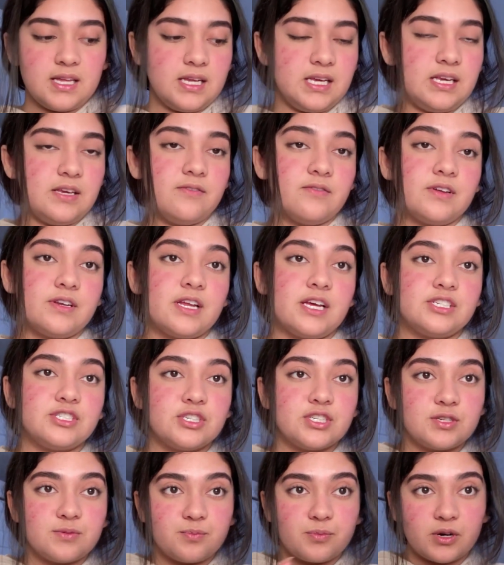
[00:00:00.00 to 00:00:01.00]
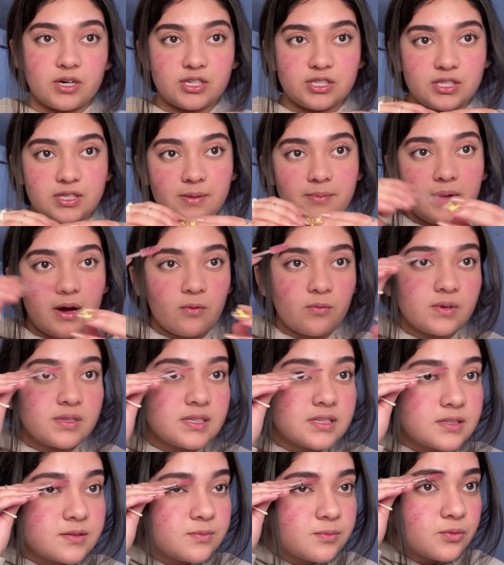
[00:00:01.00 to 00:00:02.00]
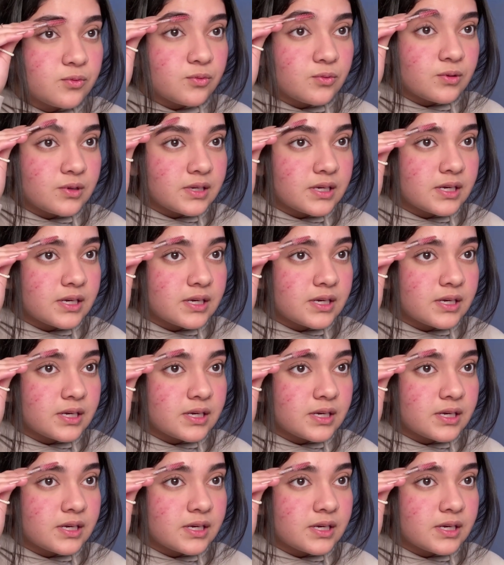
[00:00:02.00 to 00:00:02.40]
I just brush them out with a spoolie.